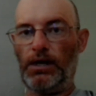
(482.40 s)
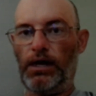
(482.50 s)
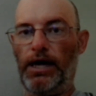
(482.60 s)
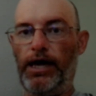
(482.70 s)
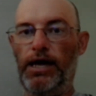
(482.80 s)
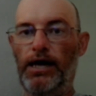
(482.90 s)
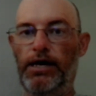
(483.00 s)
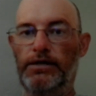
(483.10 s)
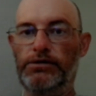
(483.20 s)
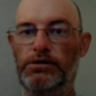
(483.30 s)

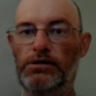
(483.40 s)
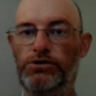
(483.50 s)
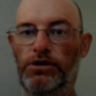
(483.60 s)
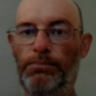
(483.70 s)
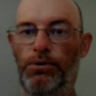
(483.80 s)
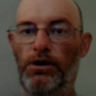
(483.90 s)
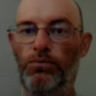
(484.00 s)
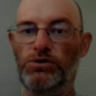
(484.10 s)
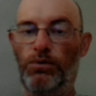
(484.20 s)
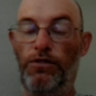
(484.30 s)
and Attorney Bird
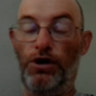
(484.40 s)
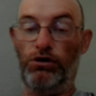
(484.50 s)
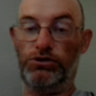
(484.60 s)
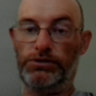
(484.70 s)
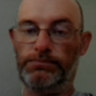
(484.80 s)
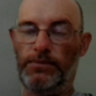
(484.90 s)
was one of those.